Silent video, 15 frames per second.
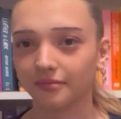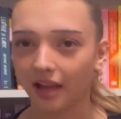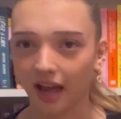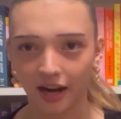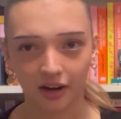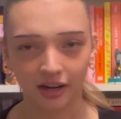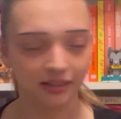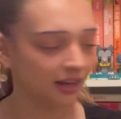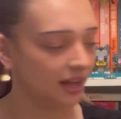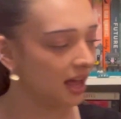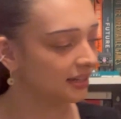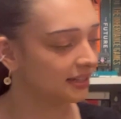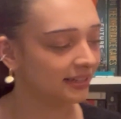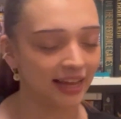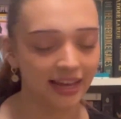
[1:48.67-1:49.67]
I got
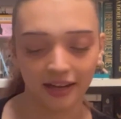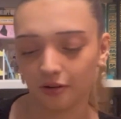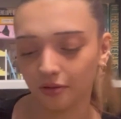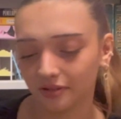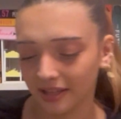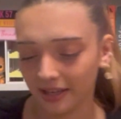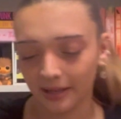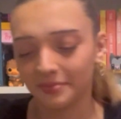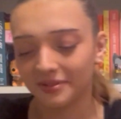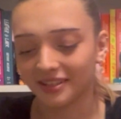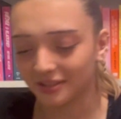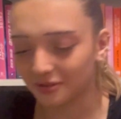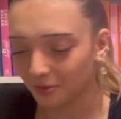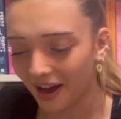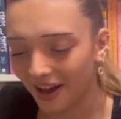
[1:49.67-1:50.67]
nail tips
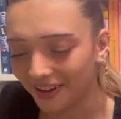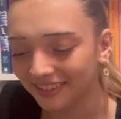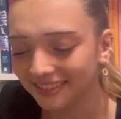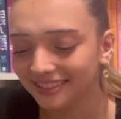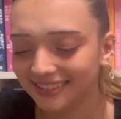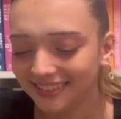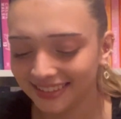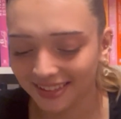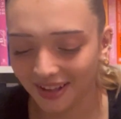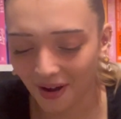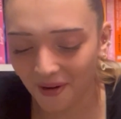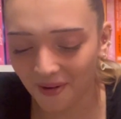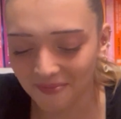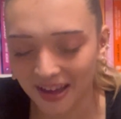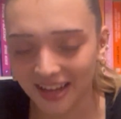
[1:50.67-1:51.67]
as well. Oh
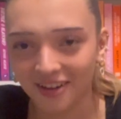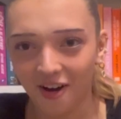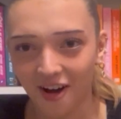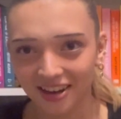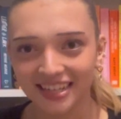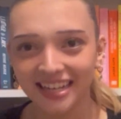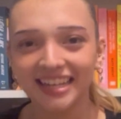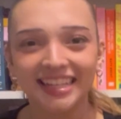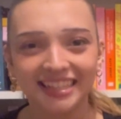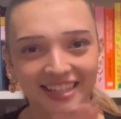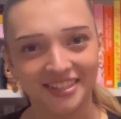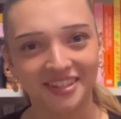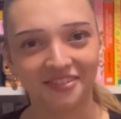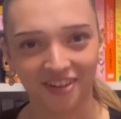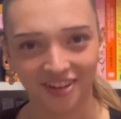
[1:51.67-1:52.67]
my gosh, this is
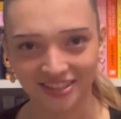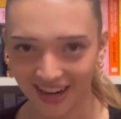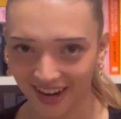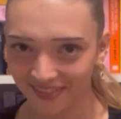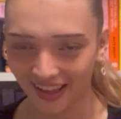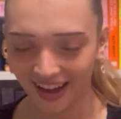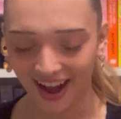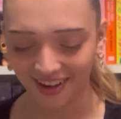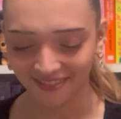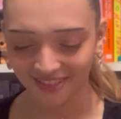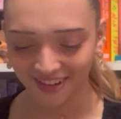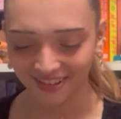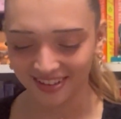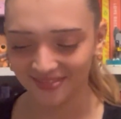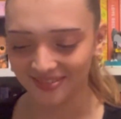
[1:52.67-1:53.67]
the first time that I'm
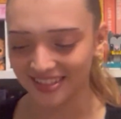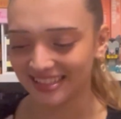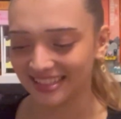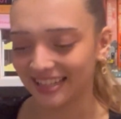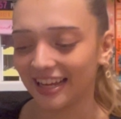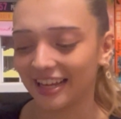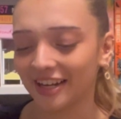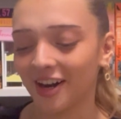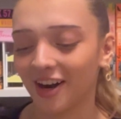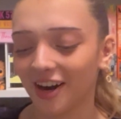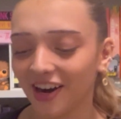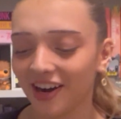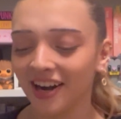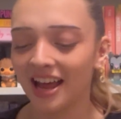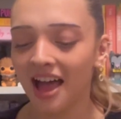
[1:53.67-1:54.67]
going to be seeing
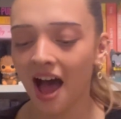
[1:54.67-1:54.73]
her.